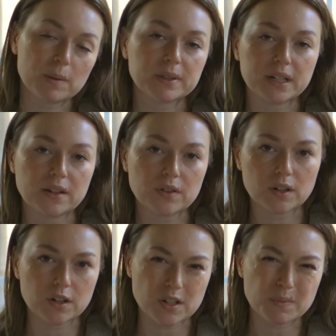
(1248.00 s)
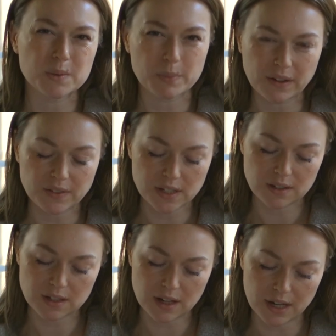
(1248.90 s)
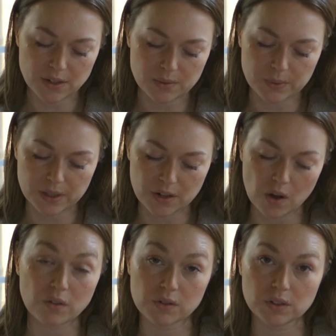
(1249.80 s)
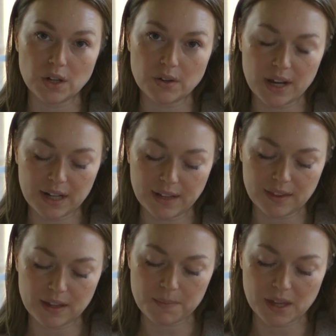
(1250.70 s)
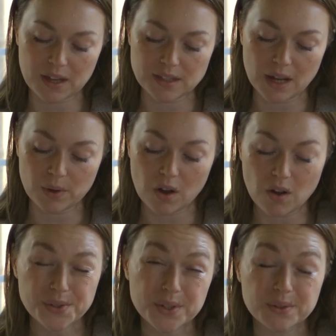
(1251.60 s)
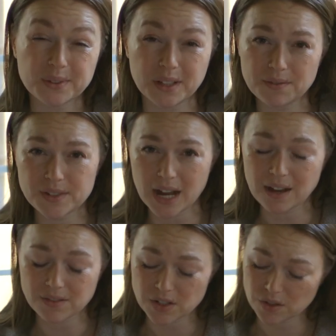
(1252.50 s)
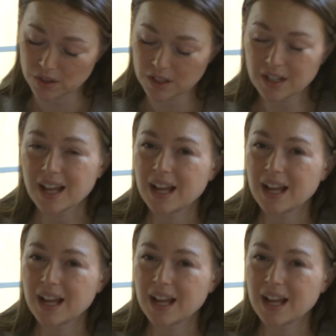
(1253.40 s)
be plenty for Christmas breakfast. I don't want to overload anything because I would also love to have a dessert.